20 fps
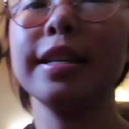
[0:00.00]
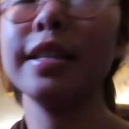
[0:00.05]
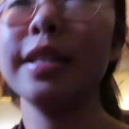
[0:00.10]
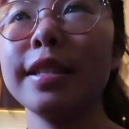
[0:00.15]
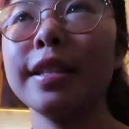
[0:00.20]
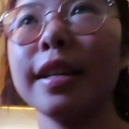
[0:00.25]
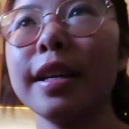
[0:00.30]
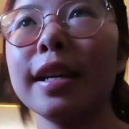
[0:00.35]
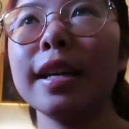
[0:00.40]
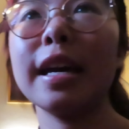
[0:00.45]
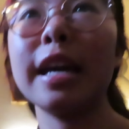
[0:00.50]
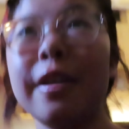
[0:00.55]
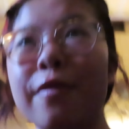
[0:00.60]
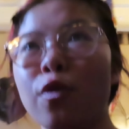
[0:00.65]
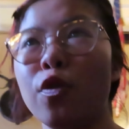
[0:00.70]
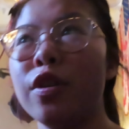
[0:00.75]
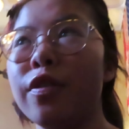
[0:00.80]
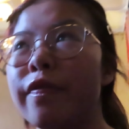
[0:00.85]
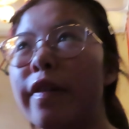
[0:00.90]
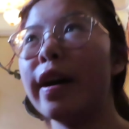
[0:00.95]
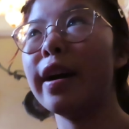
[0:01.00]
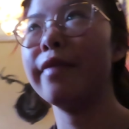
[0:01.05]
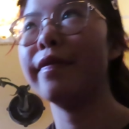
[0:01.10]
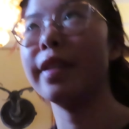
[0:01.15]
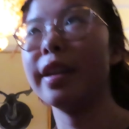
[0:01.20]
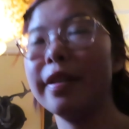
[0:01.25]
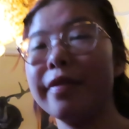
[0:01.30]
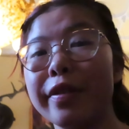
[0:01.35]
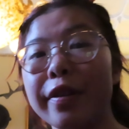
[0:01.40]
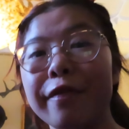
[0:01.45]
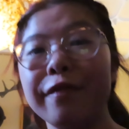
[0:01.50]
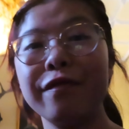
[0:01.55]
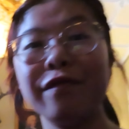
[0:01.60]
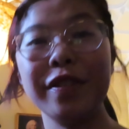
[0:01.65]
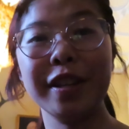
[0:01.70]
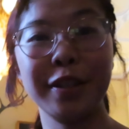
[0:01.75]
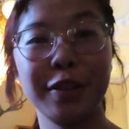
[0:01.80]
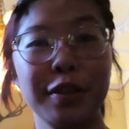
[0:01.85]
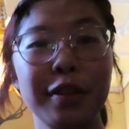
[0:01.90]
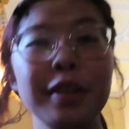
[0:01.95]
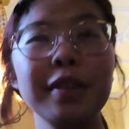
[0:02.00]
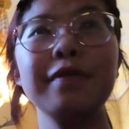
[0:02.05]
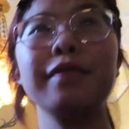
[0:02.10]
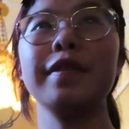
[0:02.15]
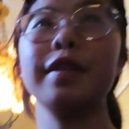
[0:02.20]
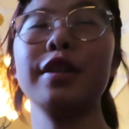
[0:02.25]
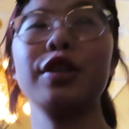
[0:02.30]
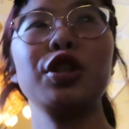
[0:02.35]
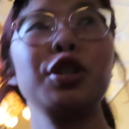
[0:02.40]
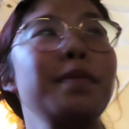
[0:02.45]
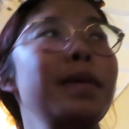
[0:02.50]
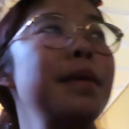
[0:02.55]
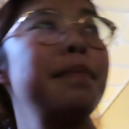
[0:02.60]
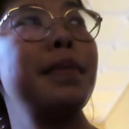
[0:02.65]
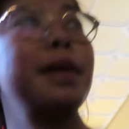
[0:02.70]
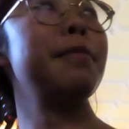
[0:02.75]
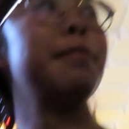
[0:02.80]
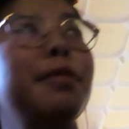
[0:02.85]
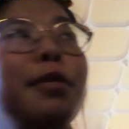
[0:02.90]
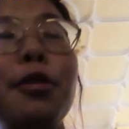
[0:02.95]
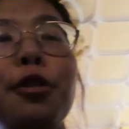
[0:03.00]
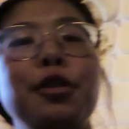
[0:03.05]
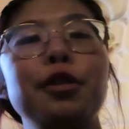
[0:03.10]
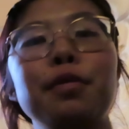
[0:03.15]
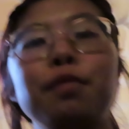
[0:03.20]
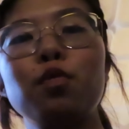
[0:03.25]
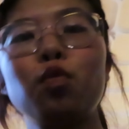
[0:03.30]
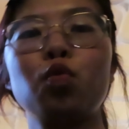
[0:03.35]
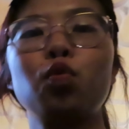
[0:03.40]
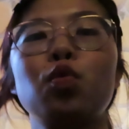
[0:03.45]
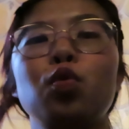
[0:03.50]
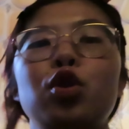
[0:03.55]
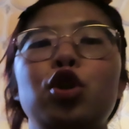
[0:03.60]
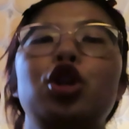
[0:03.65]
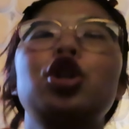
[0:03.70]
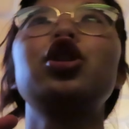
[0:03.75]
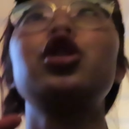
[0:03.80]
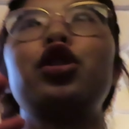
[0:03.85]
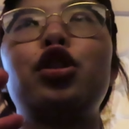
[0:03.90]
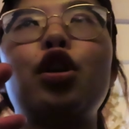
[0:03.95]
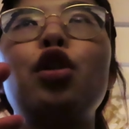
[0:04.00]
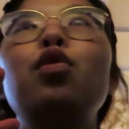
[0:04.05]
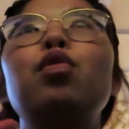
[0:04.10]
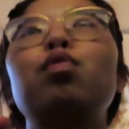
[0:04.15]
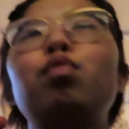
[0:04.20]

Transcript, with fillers: is like 8.45 and I've officially finished my papers. So,